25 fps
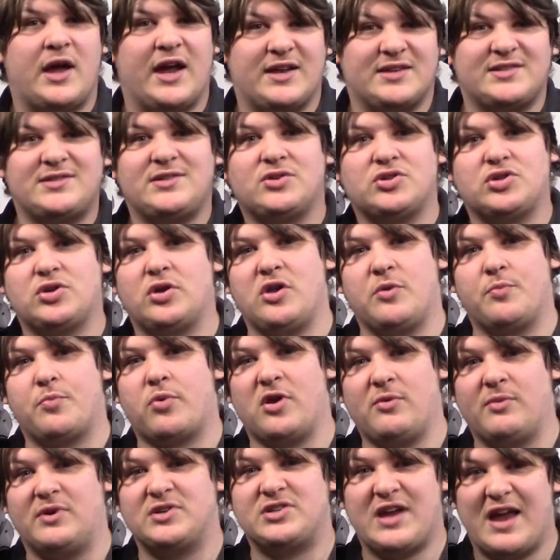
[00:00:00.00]
I can still show you
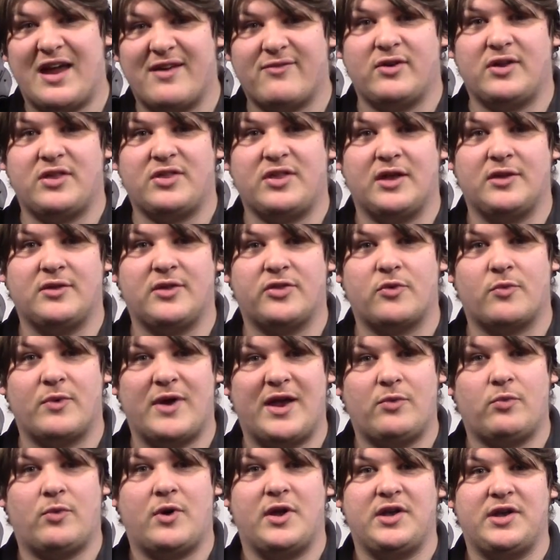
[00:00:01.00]
pretty much everything that the
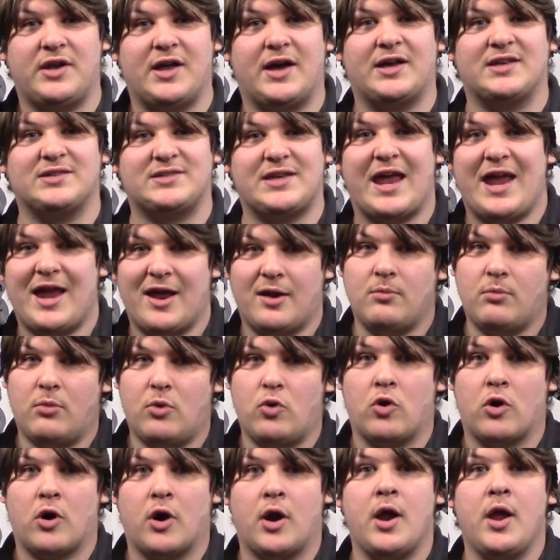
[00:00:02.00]
red one does and
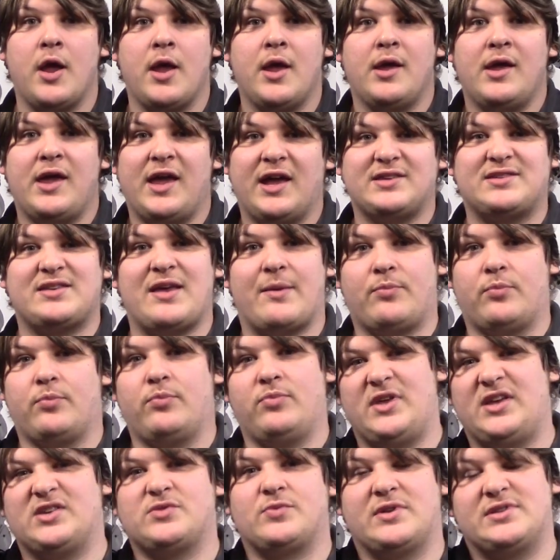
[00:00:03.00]
more, except
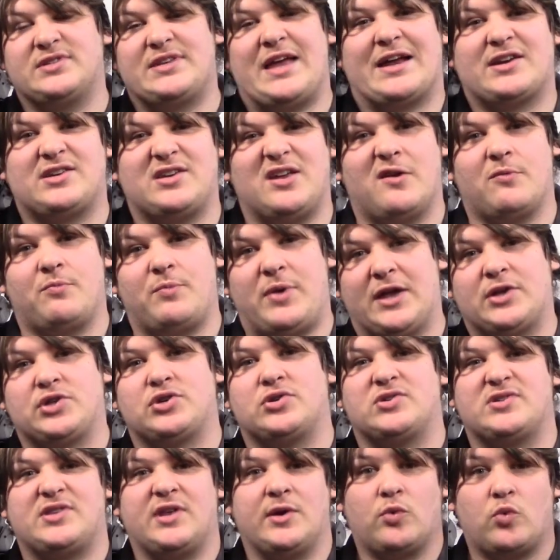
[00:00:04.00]
these ones actually have
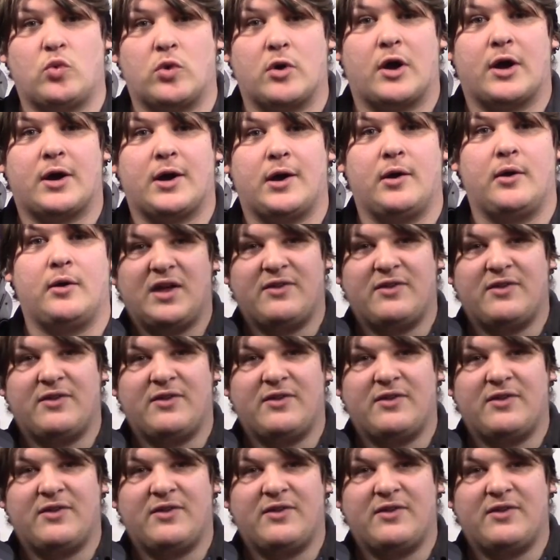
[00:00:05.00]
pictures that work.